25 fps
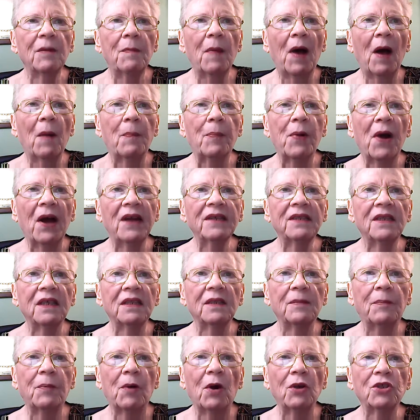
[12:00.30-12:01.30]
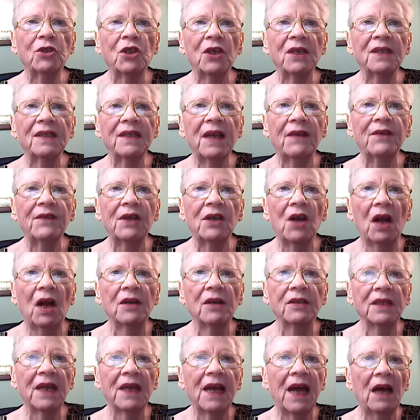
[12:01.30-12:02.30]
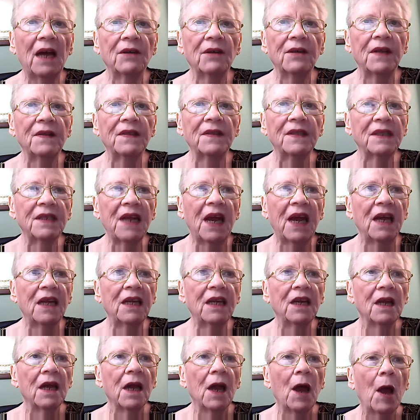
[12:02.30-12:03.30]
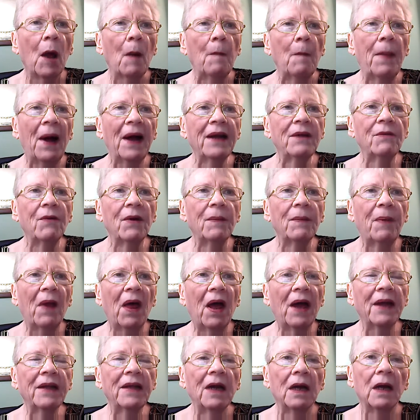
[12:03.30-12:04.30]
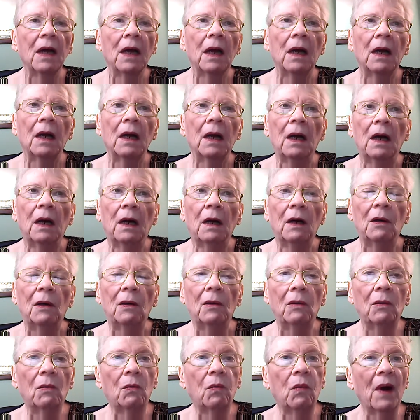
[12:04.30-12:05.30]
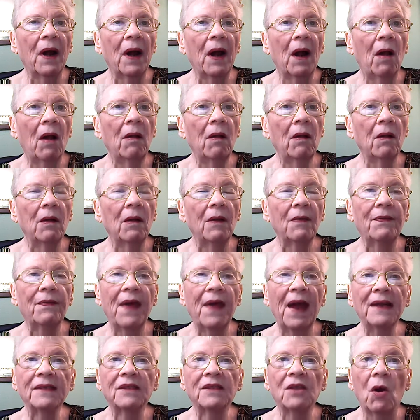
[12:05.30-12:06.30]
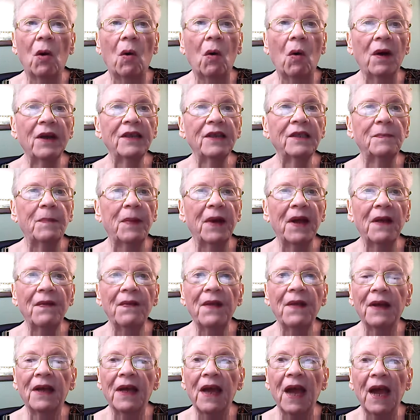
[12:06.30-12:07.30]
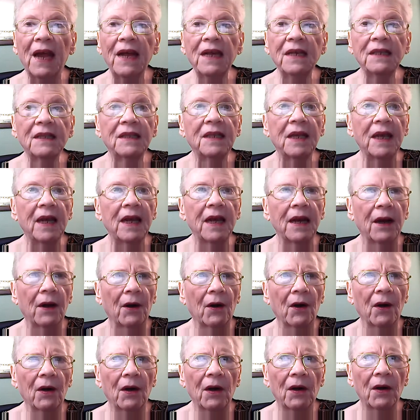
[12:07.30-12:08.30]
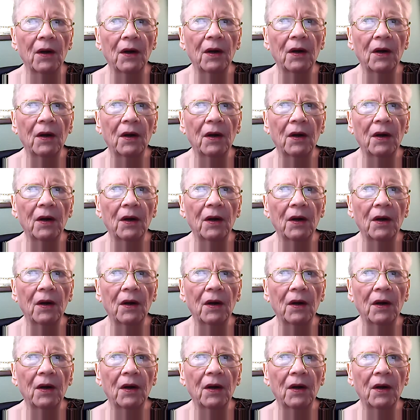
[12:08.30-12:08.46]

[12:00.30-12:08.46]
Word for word: about prices approaching $7 a gallon in the state, Biden replied, Well, that's always been the case here.